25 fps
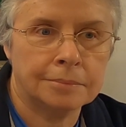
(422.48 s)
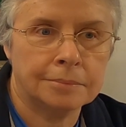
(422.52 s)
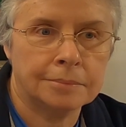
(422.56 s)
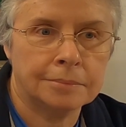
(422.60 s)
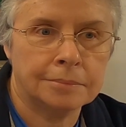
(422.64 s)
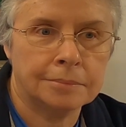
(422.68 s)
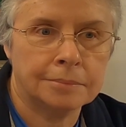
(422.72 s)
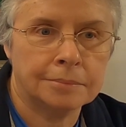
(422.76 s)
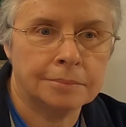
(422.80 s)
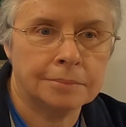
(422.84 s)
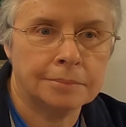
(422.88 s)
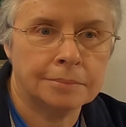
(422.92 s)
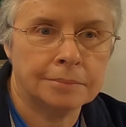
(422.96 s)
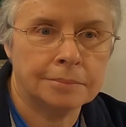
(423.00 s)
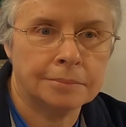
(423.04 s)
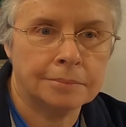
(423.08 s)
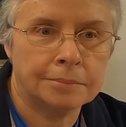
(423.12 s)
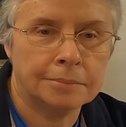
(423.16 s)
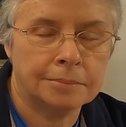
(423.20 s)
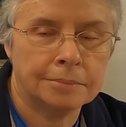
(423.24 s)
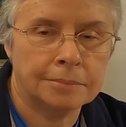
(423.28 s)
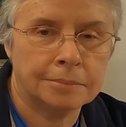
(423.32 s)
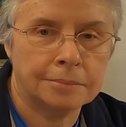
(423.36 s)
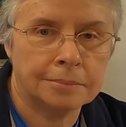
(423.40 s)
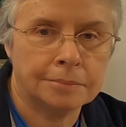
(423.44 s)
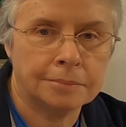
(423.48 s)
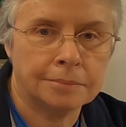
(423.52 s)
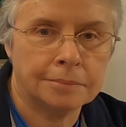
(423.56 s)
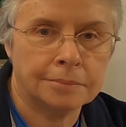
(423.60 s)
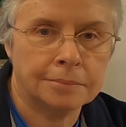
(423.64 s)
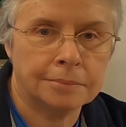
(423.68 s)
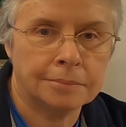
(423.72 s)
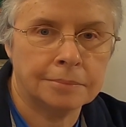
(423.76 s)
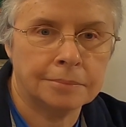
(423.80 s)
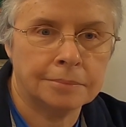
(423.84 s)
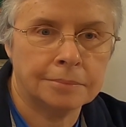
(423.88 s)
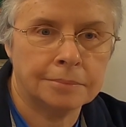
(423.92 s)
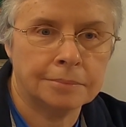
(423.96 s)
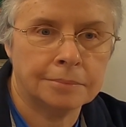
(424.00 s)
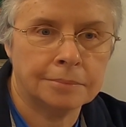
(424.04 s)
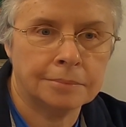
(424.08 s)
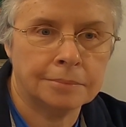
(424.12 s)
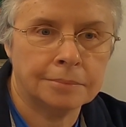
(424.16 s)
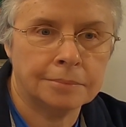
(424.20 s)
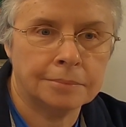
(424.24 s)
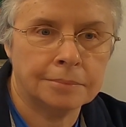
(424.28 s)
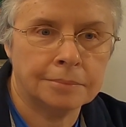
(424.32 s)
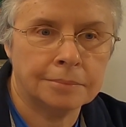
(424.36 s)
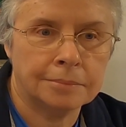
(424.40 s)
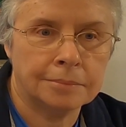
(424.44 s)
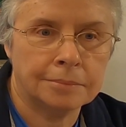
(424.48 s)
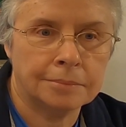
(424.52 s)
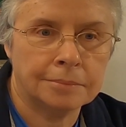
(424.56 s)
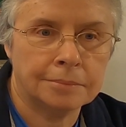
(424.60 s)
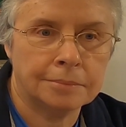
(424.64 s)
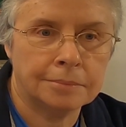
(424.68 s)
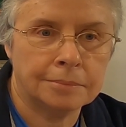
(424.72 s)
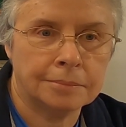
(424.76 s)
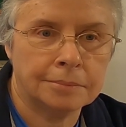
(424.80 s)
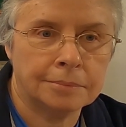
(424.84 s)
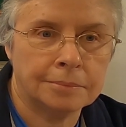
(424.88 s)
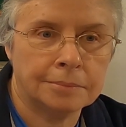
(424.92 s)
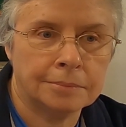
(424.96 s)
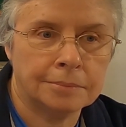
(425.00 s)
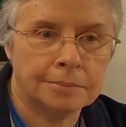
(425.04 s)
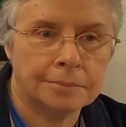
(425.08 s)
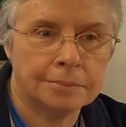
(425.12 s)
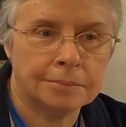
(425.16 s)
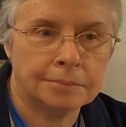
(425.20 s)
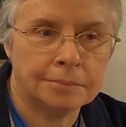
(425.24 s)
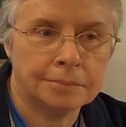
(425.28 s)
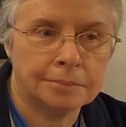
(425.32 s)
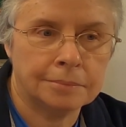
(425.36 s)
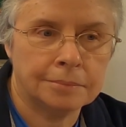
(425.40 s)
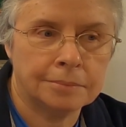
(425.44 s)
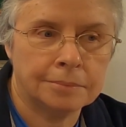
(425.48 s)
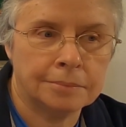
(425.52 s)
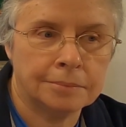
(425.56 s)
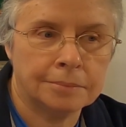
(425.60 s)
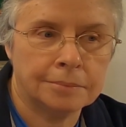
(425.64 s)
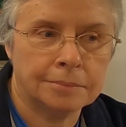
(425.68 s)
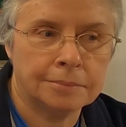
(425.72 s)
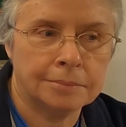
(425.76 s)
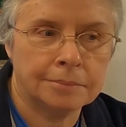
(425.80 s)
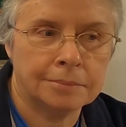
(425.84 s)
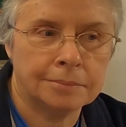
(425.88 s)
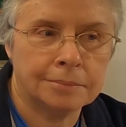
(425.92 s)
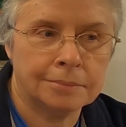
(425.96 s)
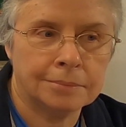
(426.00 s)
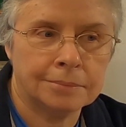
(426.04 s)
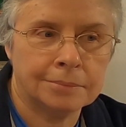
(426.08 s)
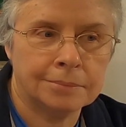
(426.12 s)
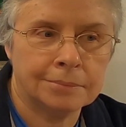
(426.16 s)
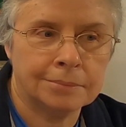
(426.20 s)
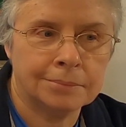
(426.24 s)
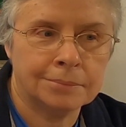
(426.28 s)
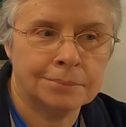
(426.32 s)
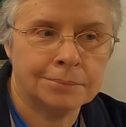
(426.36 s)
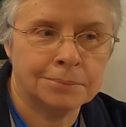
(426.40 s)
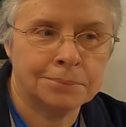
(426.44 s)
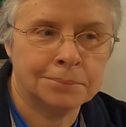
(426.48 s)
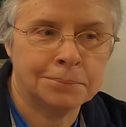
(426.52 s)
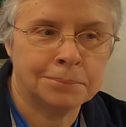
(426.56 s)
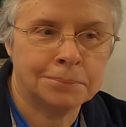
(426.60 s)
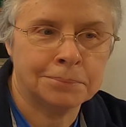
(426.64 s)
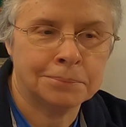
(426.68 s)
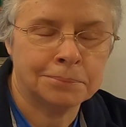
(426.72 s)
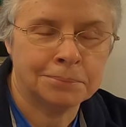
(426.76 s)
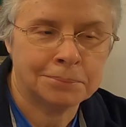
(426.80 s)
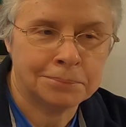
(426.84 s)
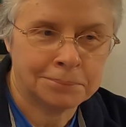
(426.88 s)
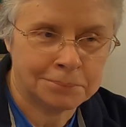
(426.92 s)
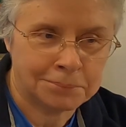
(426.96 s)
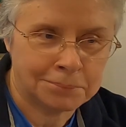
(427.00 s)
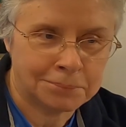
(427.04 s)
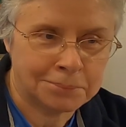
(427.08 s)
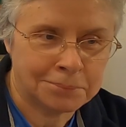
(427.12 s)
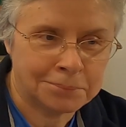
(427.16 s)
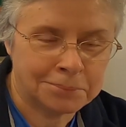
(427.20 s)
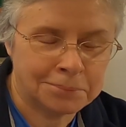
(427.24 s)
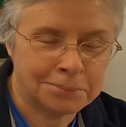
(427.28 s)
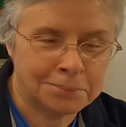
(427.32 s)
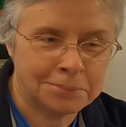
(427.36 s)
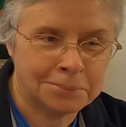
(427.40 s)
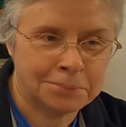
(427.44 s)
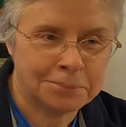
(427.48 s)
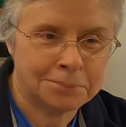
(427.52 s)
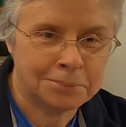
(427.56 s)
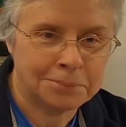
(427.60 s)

(not speaking)